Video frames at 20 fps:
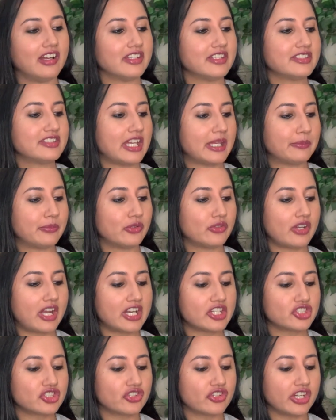diaper
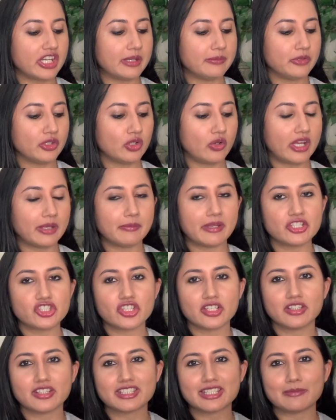rash cream. You know, I
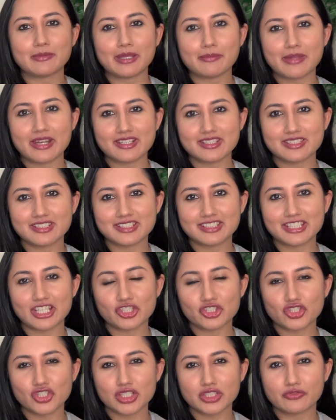mentioned this in my medicine
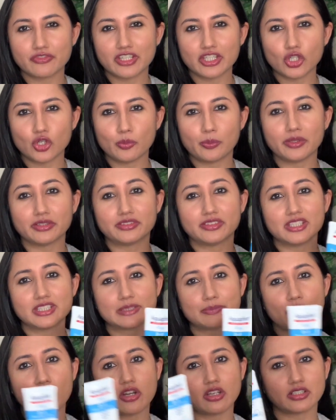essentials video, but
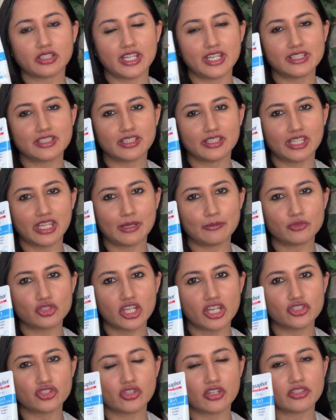this product is a game
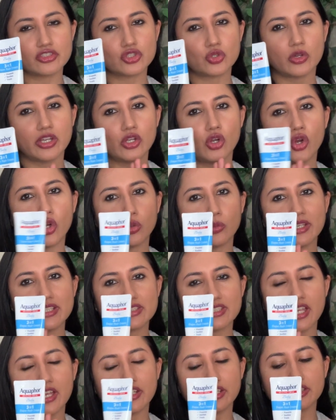changer, and so I
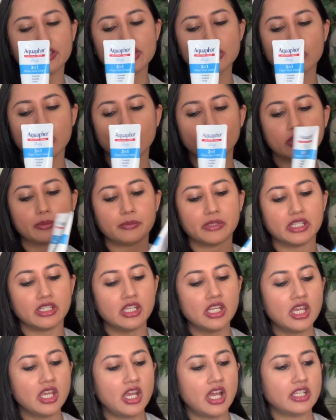always carry this one with
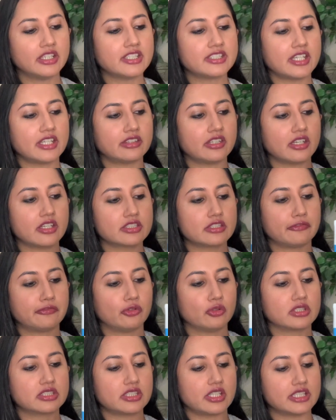me. This I think is a
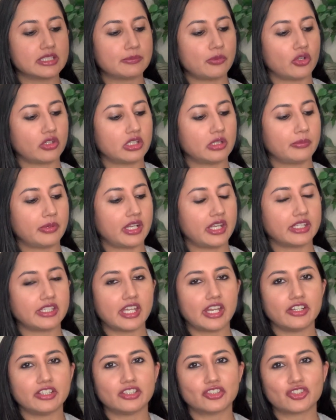full size bottle, but I
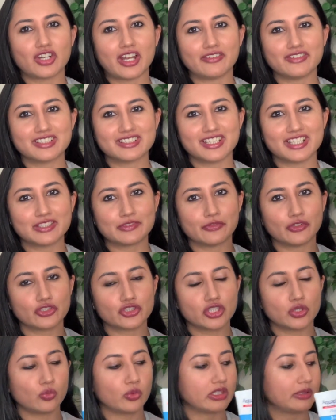carry the travel size
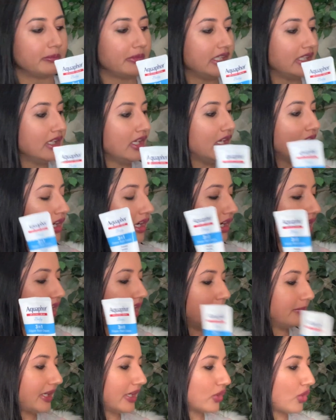version with me
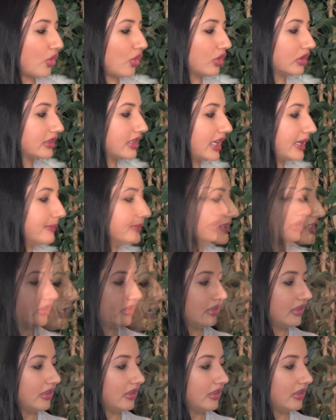at all times.